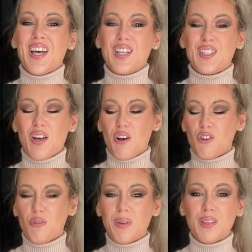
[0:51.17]

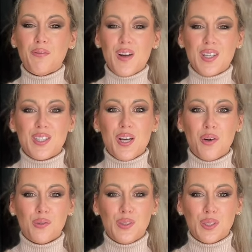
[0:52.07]
So, but the first, the
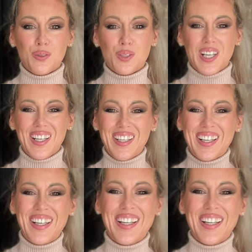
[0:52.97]
outfit of today.